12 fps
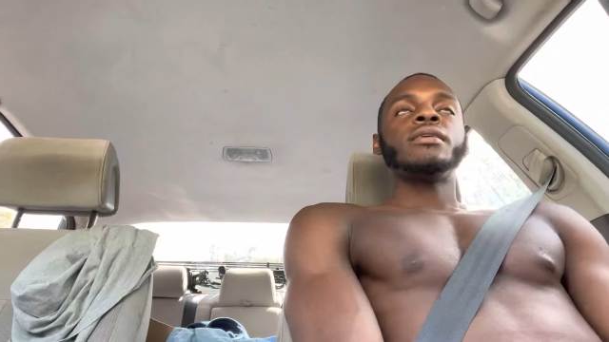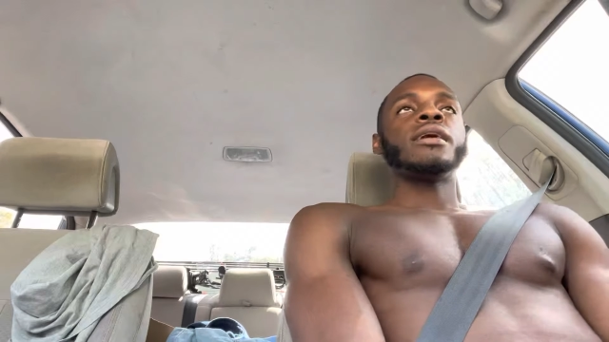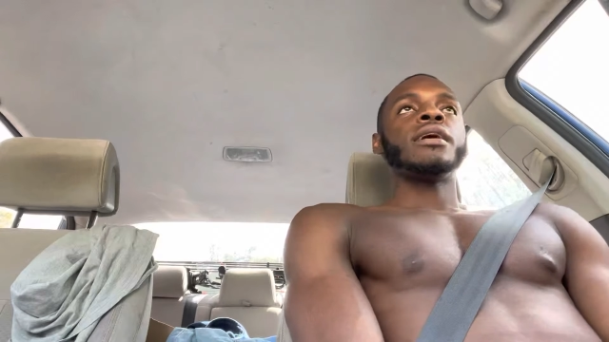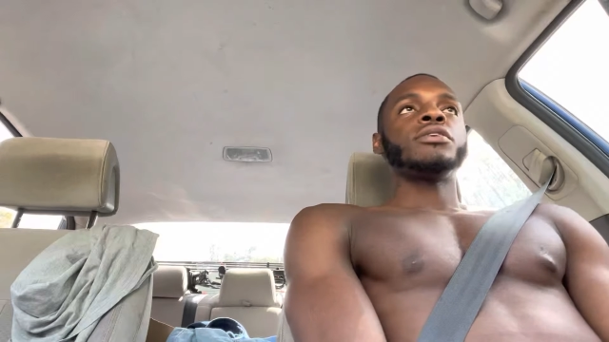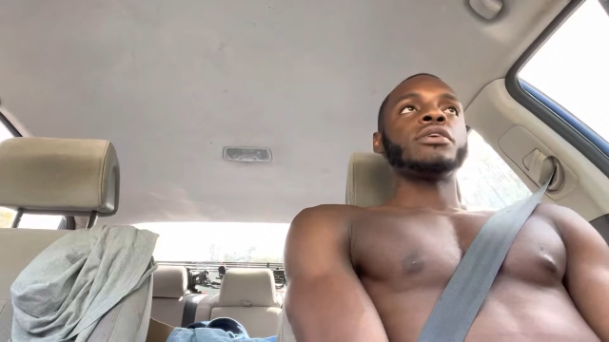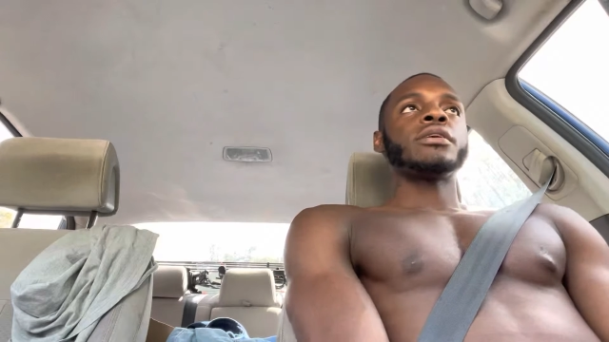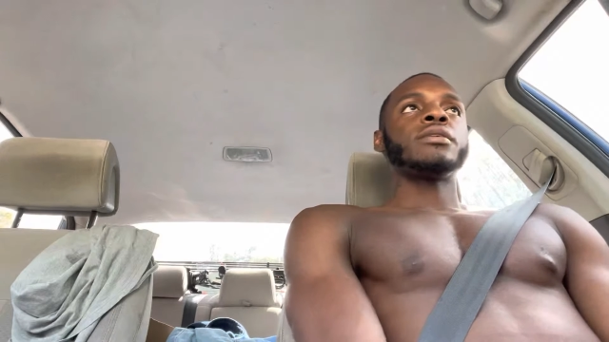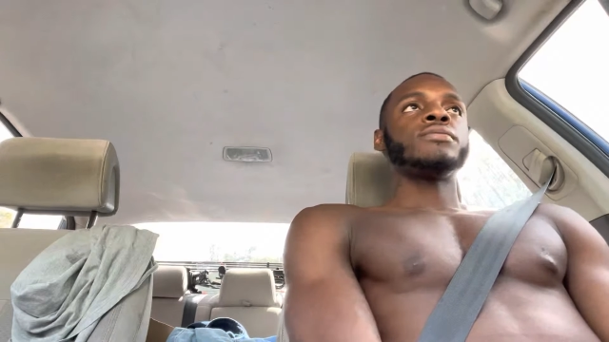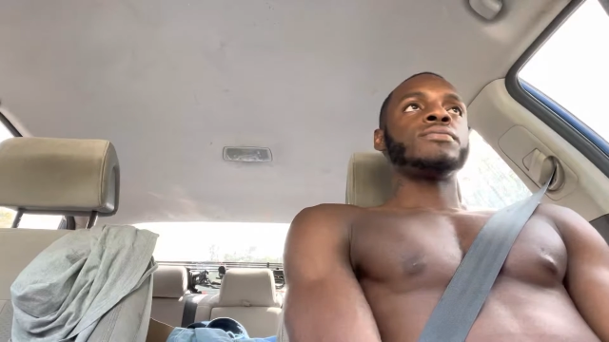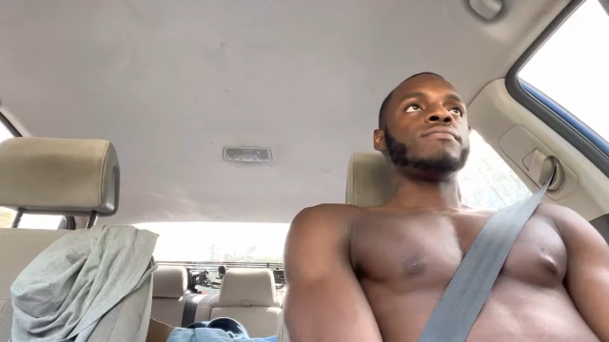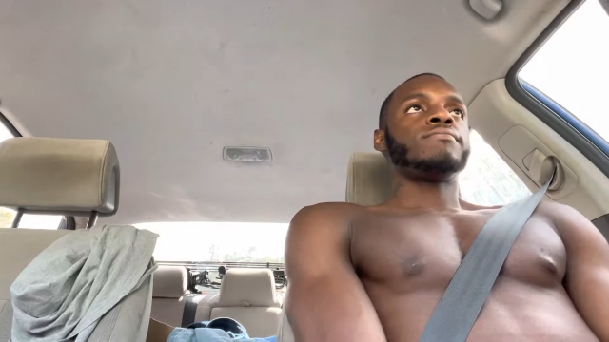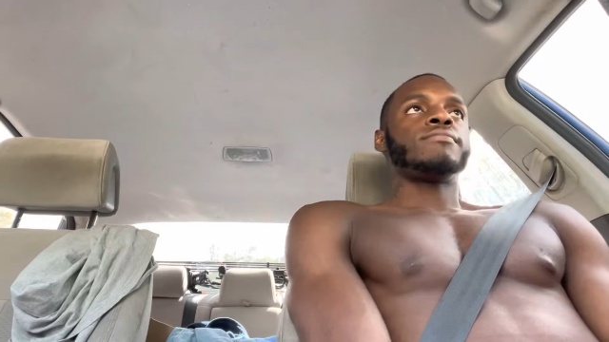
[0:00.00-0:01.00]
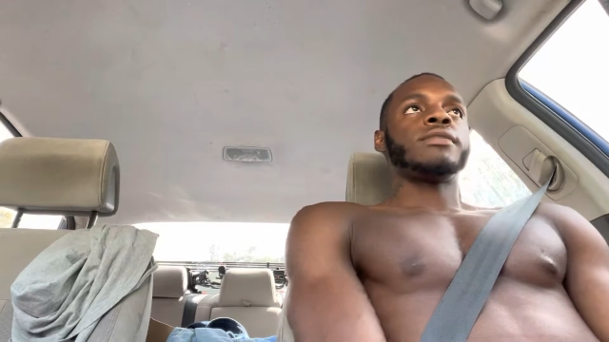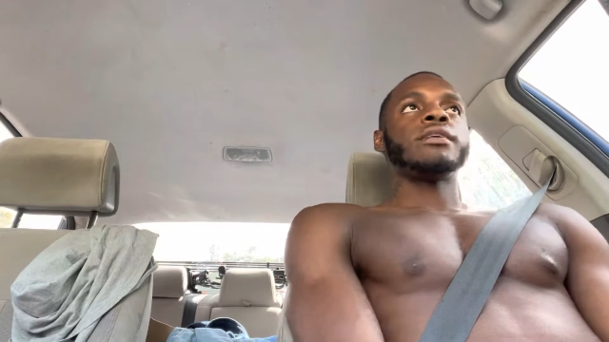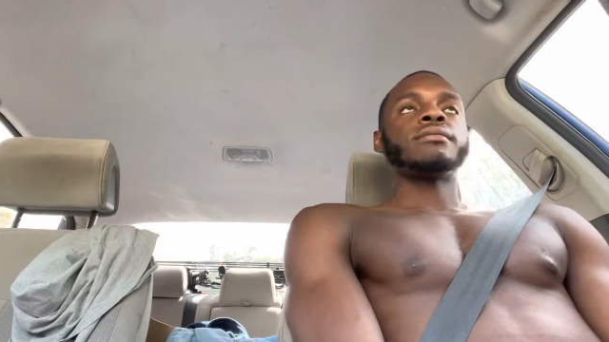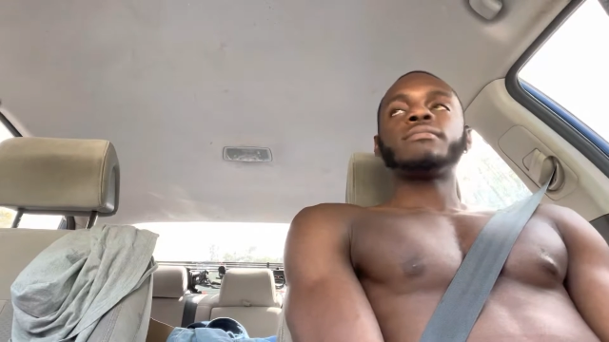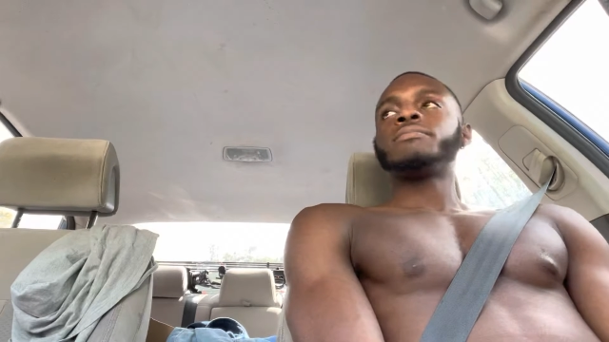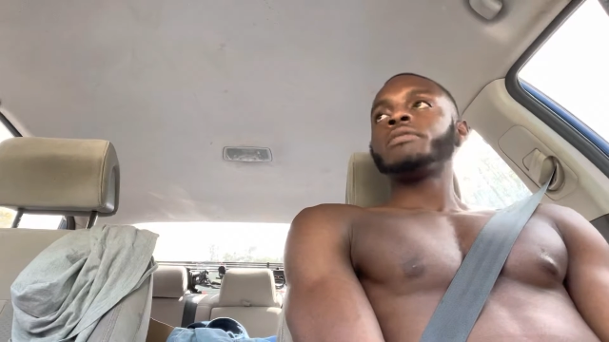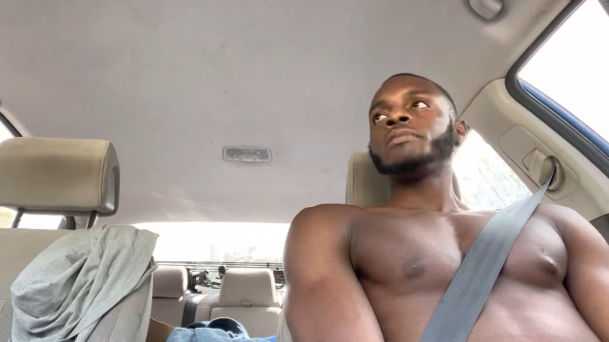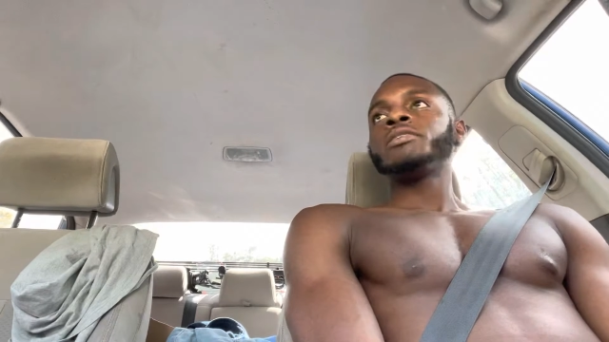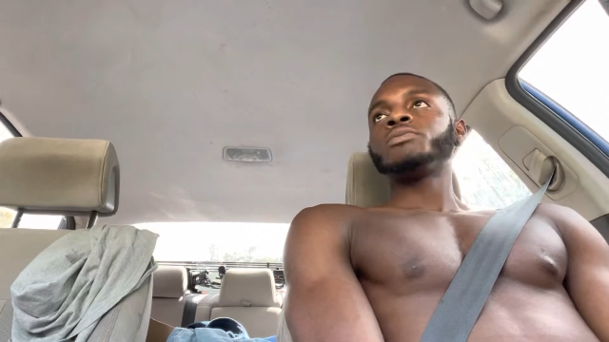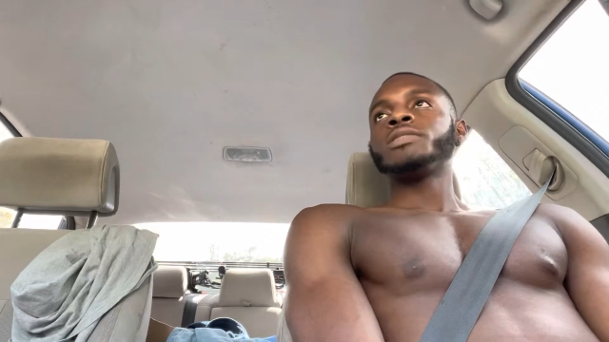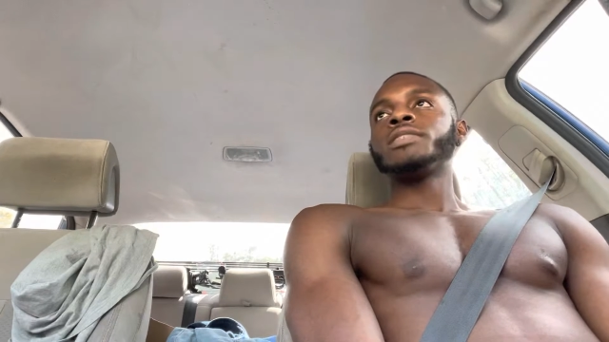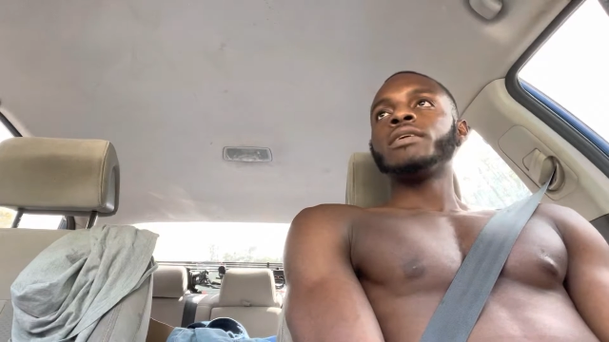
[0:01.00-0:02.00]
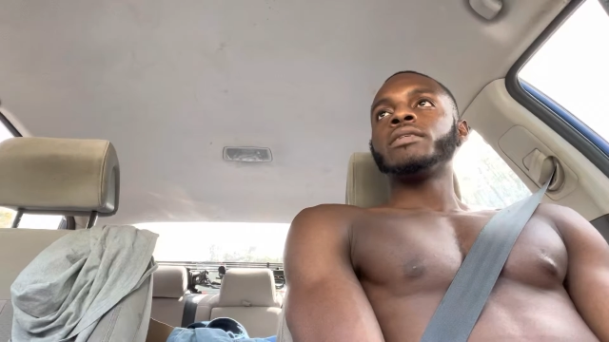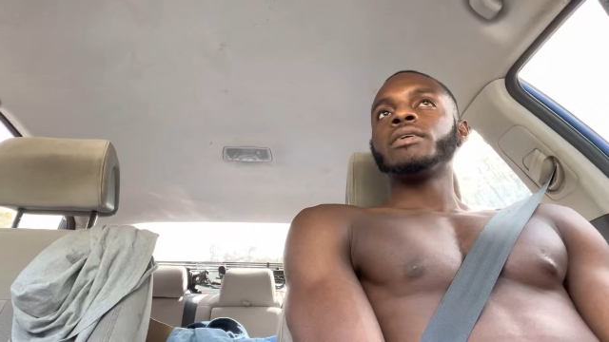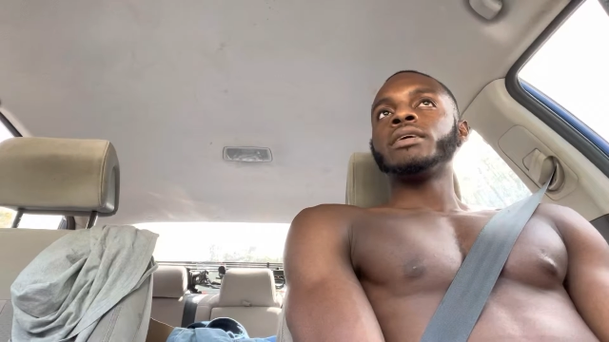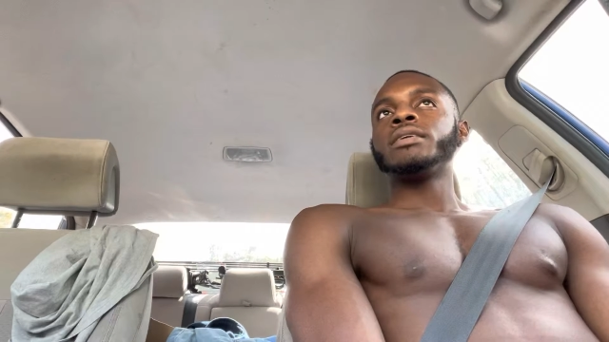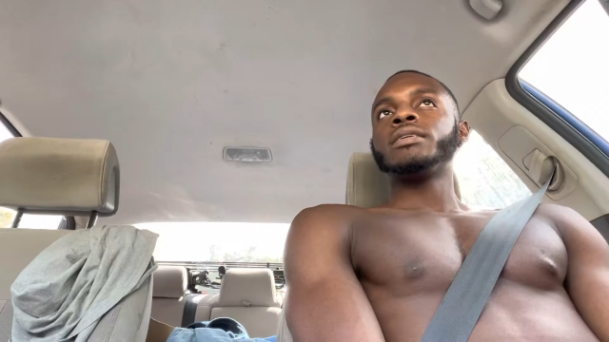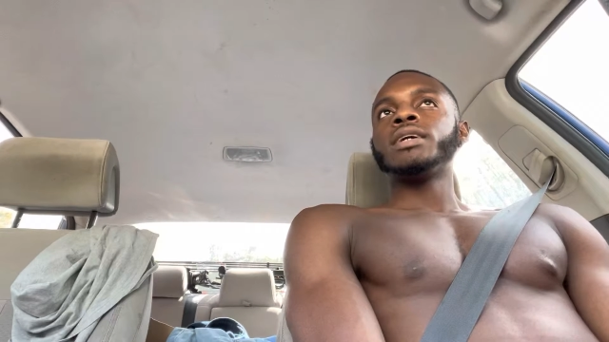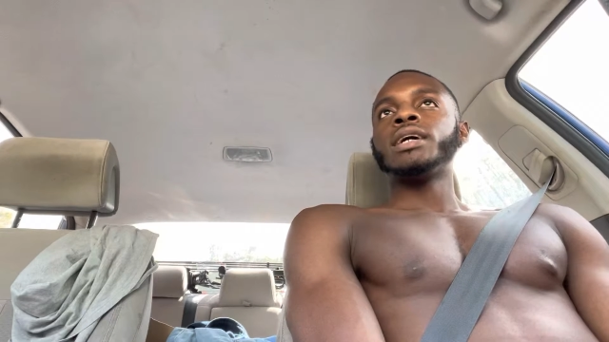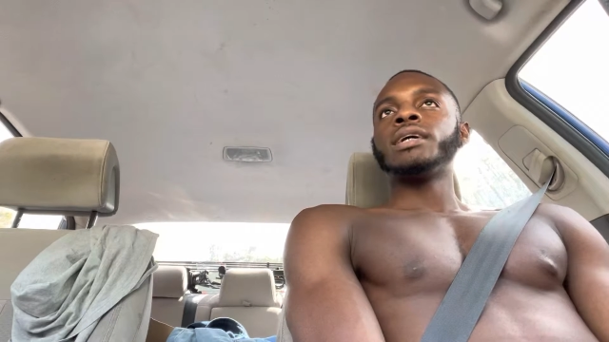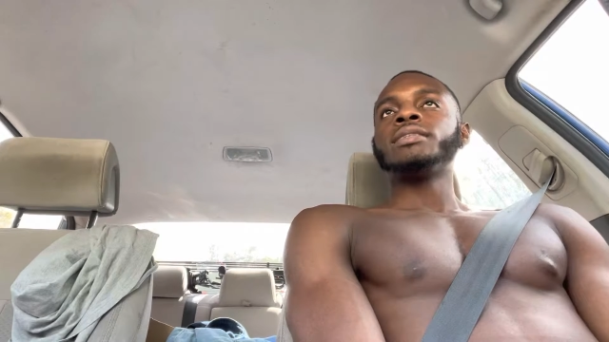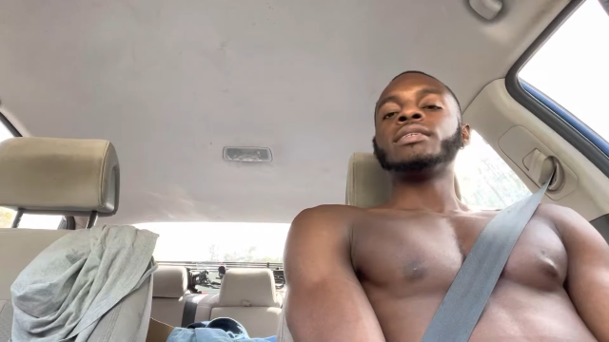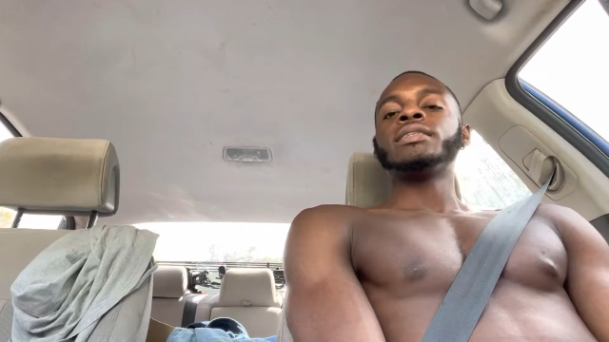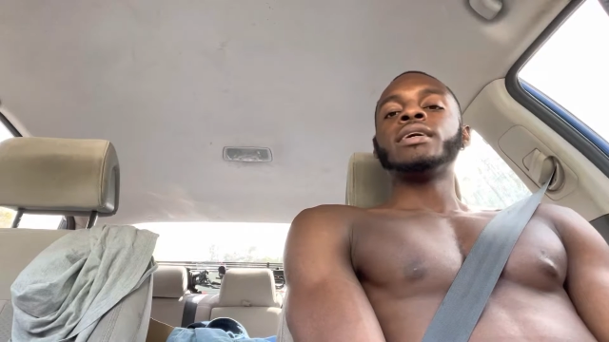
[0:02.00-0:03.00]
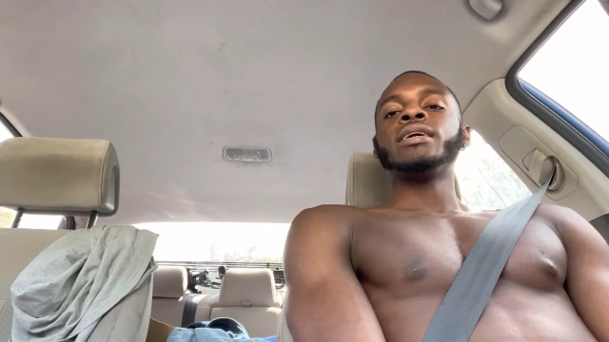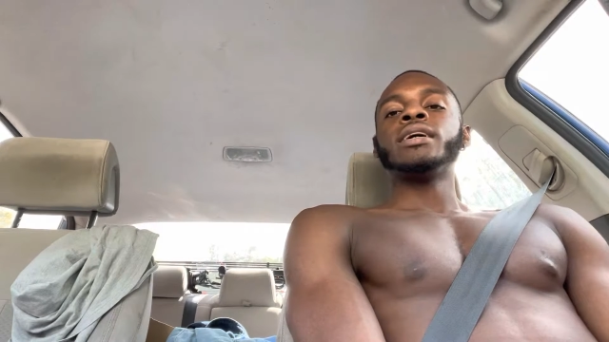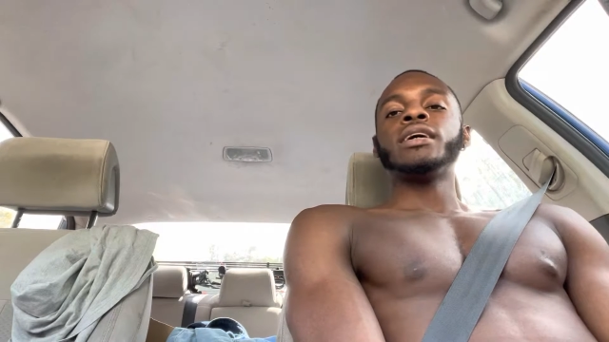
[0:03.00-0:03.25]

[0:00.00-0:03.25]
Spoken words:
I look at like pretty much what's out there, and I see that